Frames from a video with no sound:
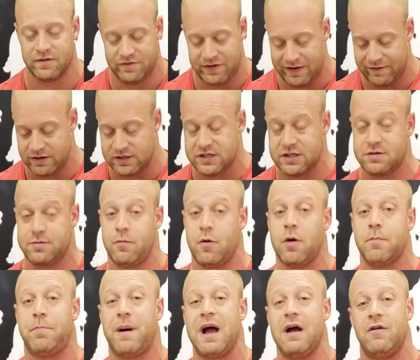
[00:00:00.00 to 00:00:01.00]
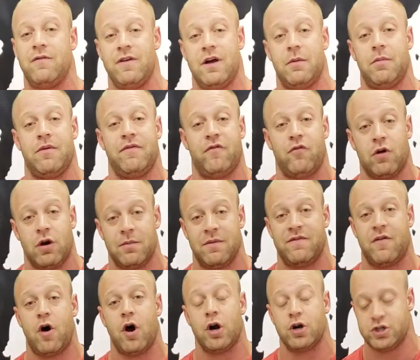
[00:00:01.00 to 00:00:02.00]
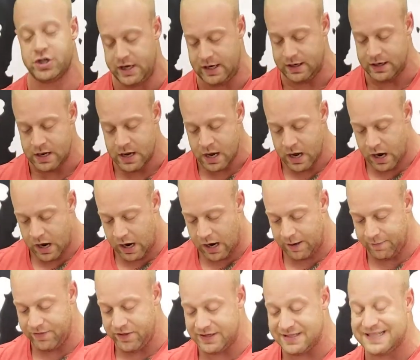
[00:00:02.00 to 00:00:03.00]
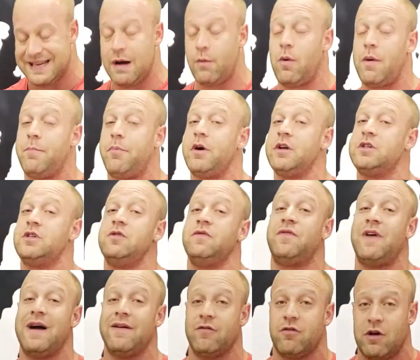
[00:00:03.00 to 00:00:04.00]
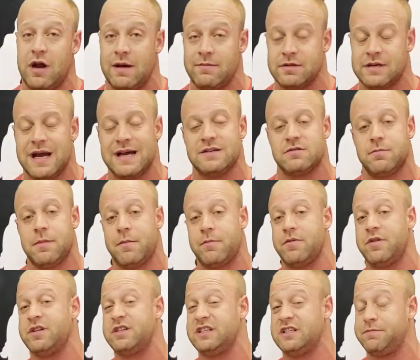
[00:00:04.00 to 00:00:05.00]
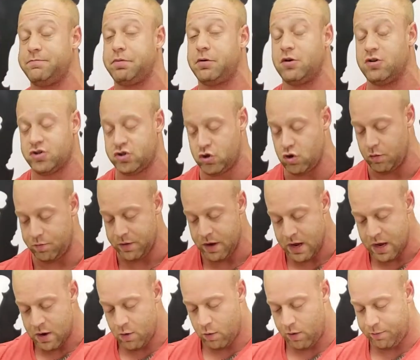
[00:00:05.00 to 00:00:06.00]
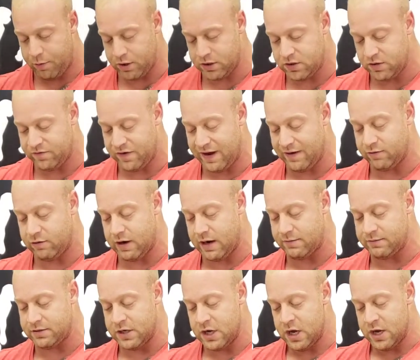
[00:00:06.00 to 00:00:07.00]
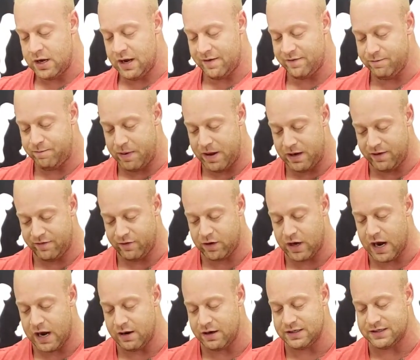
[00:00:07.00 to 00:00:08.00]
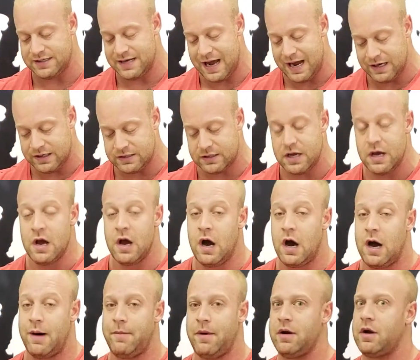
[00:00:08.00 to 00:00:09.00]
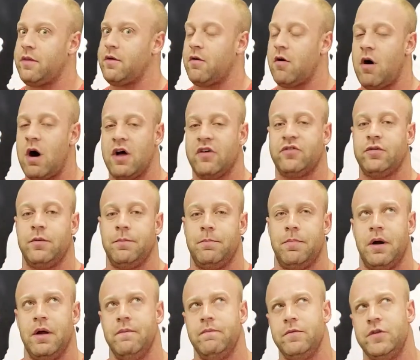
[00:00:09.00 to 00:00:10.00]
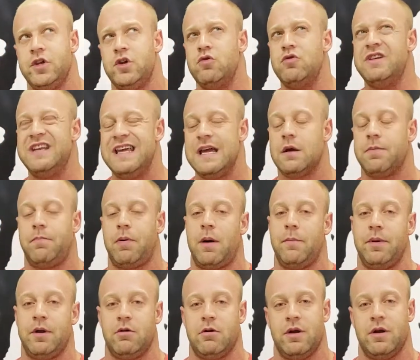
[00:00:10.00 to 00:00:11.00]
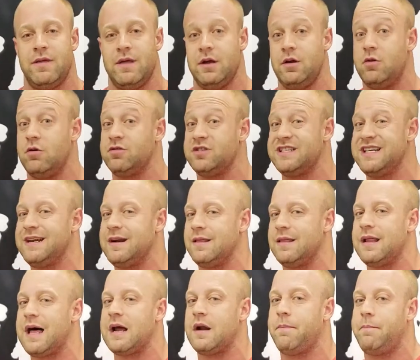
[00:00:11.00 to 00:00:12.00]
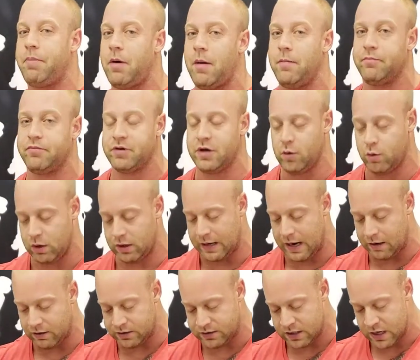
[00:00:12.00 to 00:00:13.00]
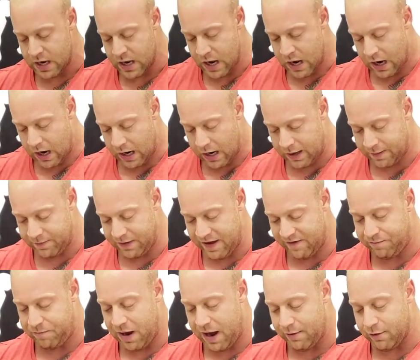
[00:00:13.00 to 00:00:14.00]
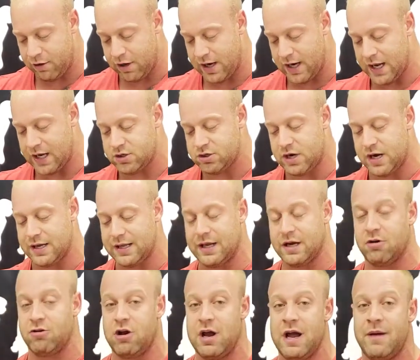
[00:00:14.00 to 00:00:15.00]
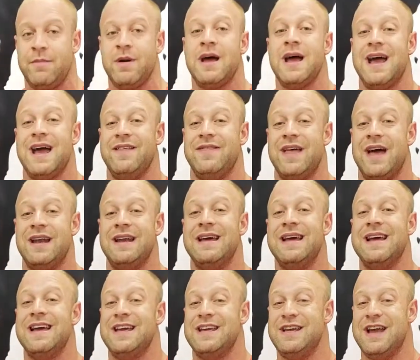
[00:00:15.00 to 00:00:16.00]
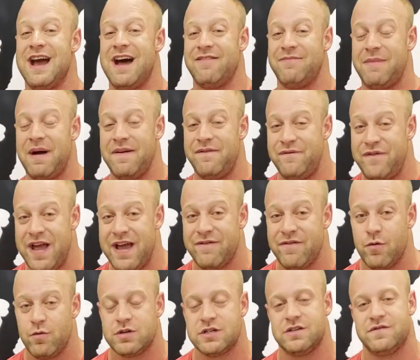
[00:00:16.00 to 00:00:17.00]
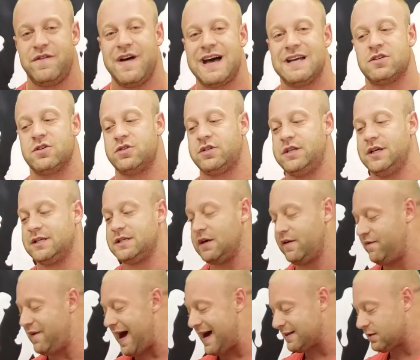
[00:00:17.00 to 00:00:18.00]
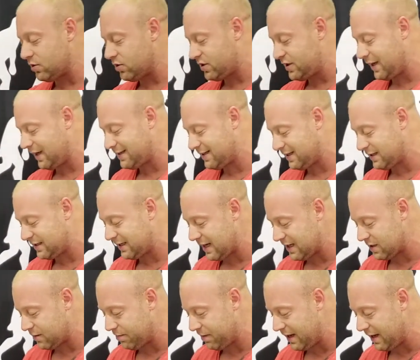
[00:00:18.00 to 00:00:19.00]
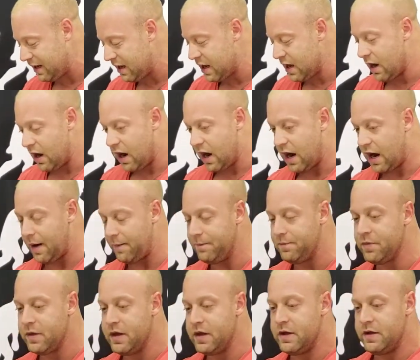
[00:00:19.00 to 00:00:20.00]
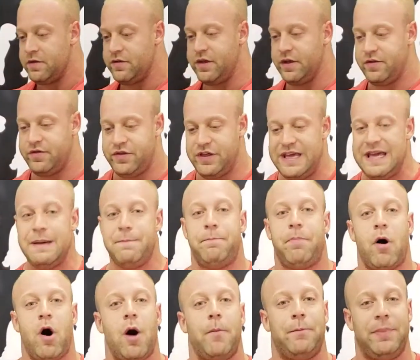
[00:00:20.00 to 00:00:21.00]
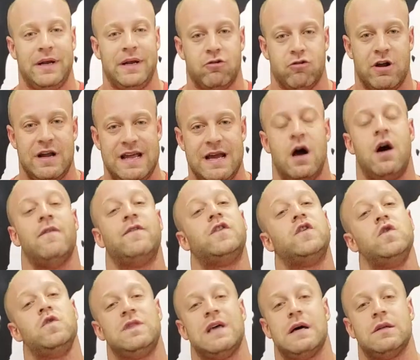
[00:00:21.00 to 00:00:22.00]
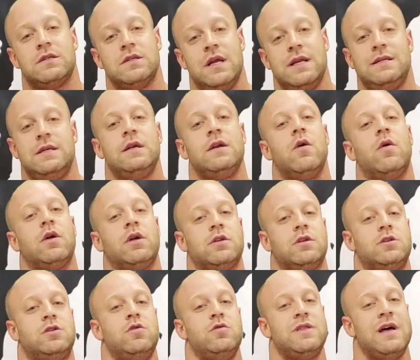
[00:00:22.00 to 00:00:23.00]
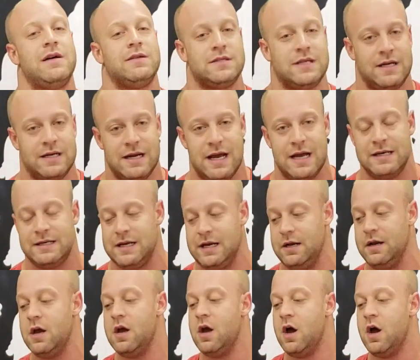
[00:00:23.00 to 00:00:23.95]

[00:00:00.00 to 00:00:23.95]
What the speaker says: favorites. It's a more bioavailable form of arginine. This is at 1.25 grams. Guys, remember, this is per scoop. 1.25 grams. You have beta vulgaris next. Another awesome but unique pump ingredient that you don't see in a lot of pump pre-workouts. You have pomegranate extract at a gram, and then you have my favorite, which is Vaso 6. Now, Vaso 6 is said to be the pump ingredient of 2018 going into 2019.